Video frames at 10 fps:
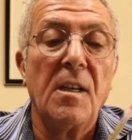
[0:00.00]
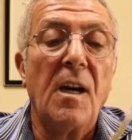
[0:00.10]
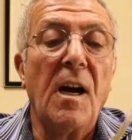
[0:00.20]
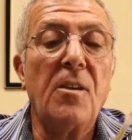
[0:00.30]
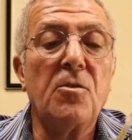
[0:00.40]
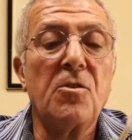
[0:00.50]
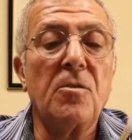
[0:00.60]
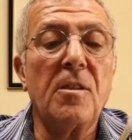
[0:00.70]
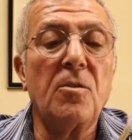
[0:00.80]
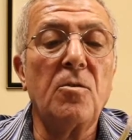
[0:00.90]
I
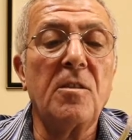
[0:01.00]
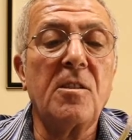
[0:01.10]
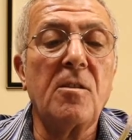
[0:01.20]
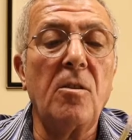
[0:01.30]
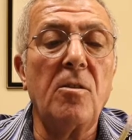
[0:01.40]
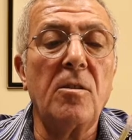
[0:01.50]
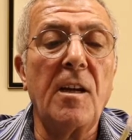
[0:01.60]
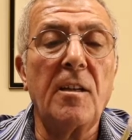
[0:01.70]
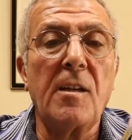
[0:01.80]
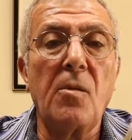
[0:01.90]
usually do it
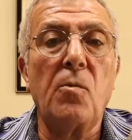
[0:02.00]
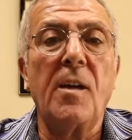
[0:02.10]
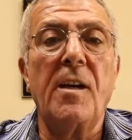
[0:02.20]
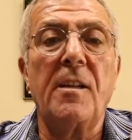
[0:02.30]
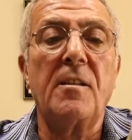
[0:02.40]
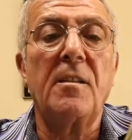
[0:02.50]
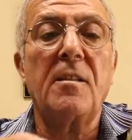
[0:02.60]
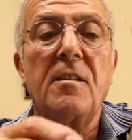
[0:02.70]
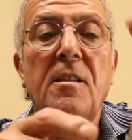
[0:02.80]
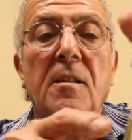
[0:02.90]
slowly and I wait
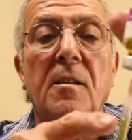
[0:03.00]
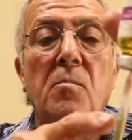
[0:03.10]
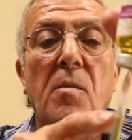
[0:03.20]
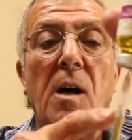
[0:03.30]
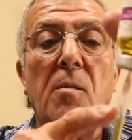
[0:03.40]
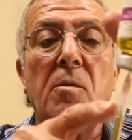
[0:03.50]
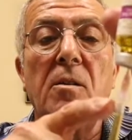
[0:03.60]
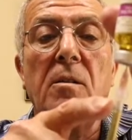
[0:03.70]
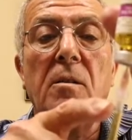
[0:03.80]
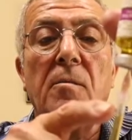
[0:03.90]
till the
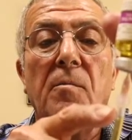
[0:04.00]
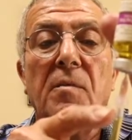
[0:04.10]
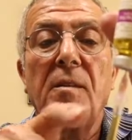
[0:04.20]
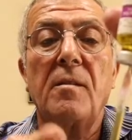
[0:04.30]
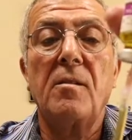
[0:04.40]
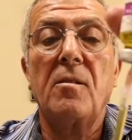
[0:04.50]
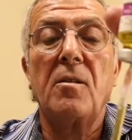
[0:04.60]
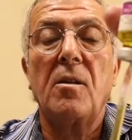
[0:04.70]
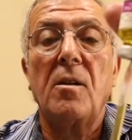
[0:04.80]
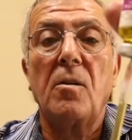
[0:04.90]
bubble
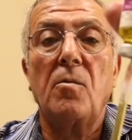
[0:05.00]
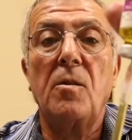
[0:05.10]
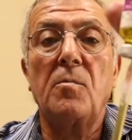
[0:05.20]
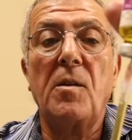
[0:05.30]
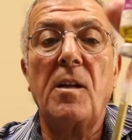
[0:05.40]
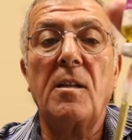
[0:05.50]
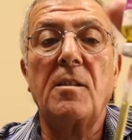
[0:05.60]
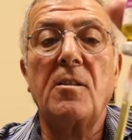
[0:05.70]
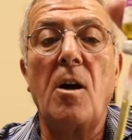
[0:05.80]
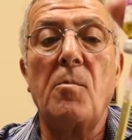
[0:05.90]
will be at
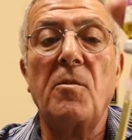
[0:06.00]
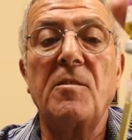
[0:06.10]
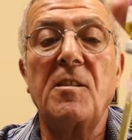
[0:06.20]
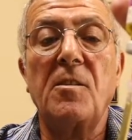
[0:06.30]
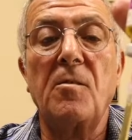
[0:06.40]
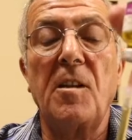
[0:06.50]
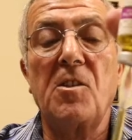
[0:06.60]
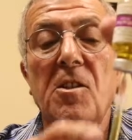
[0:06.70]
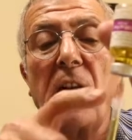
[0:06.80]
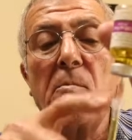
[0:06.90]
the top of the
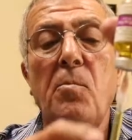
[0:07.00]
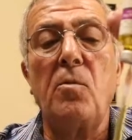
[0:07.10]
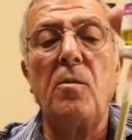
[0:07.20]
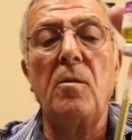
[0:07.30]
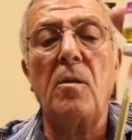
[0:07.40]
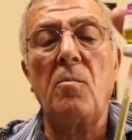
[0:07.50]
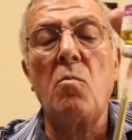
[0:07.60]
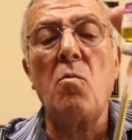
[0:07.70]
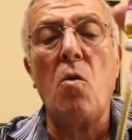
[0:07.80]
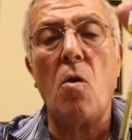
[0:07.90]
syringe. And I pull
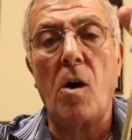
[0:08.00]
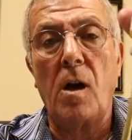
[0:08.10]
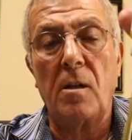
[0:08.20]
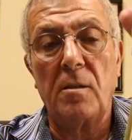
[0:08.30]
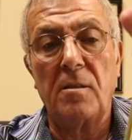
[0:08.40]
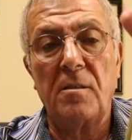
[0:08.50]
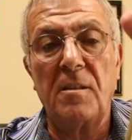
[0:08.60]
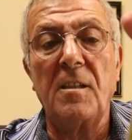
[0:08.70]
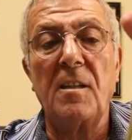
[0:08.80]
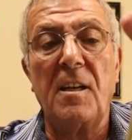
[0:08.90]
more
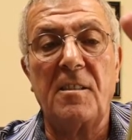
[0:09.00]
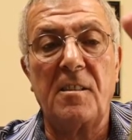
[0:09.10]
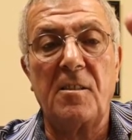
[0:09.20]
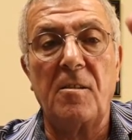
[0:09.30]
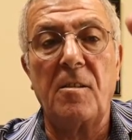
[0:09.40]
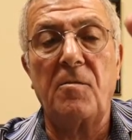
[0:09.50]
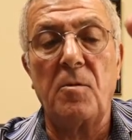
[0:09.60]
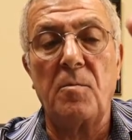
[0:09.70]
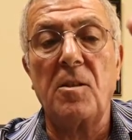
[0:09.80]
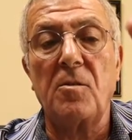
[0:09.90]
than necessary
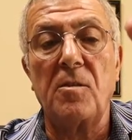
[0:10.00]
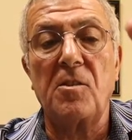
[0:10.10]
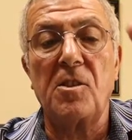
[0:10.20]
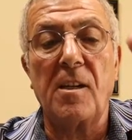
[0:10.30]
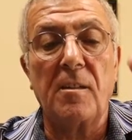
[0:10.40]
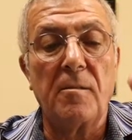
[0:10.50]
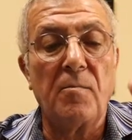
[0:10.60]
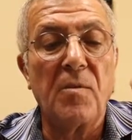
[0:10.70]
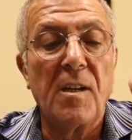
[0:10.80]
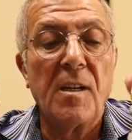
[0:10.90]
for me to inject.
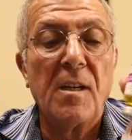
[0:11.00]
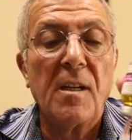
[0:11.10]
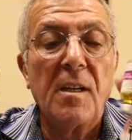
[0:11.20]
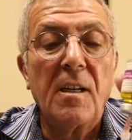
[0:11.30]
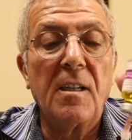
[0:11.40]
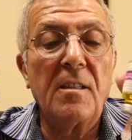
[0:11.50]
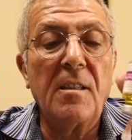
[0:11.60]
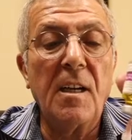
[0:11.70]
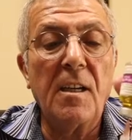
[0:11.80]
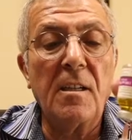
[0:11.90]
And
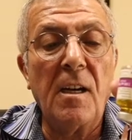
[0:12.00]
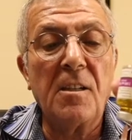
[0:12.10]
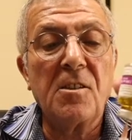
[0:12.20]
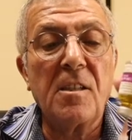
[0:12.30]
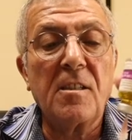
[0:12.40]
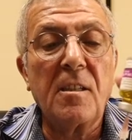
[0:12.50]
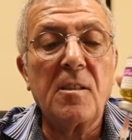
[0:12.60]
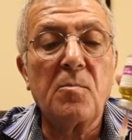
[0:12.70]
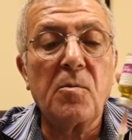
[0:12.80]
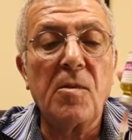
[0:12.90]
then I just
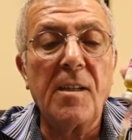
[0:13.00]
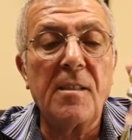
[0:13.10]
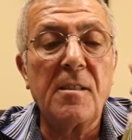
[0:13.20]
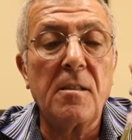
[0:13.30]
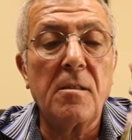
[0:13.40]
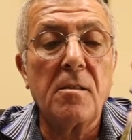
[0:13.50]
express